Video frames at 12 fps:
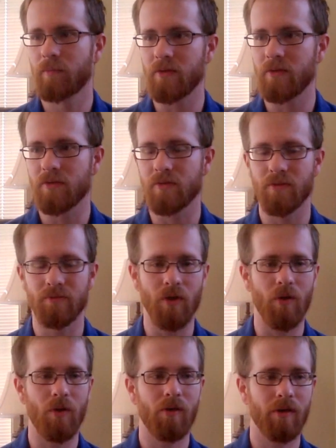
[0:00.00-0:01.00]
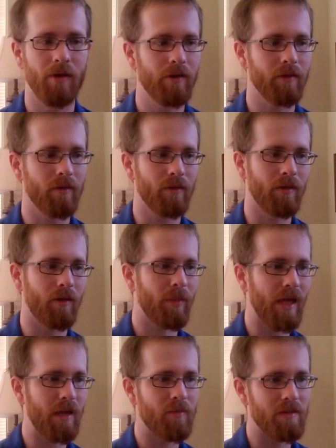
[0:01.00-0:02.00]
pictures of gore and, you know,
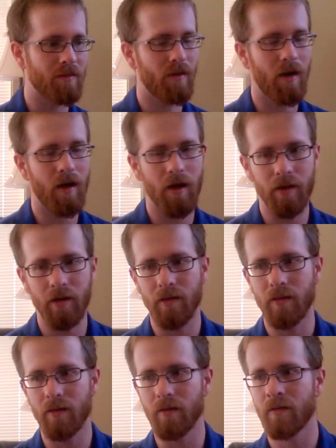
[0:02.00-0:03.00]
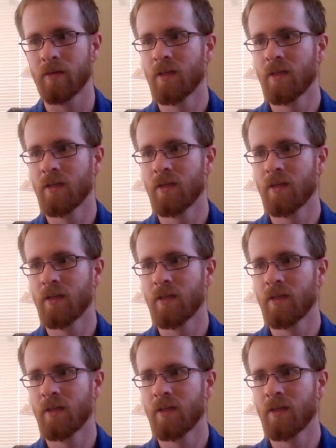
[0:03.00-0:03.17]
babies crying and